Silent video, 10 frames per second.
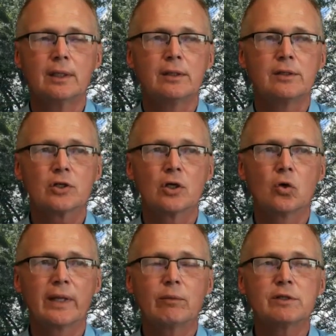
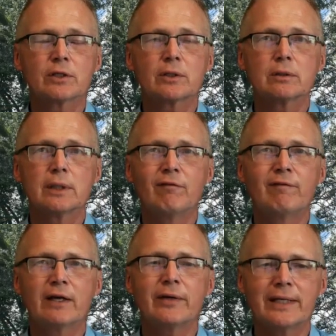So that was a
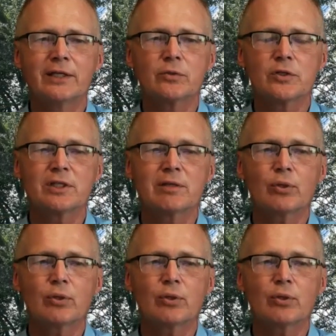very interesting